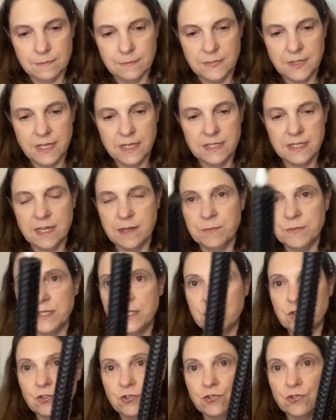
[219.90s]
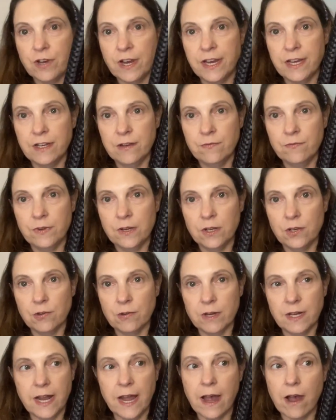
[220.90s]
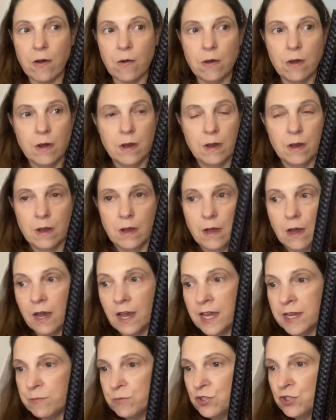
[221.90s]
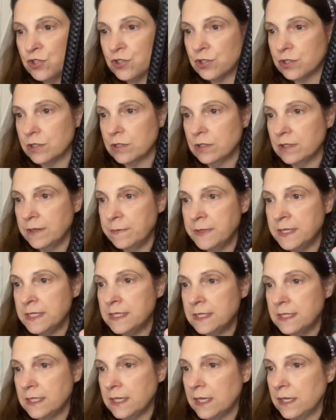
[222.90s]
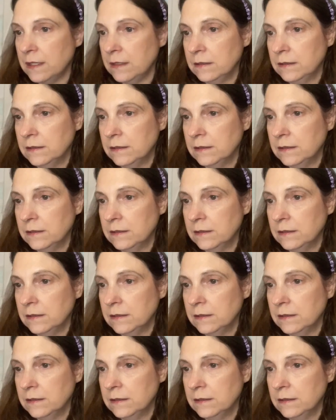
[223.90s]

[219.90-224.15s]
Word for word: As I'm still trying to figure it out. I'm sure. Let me see.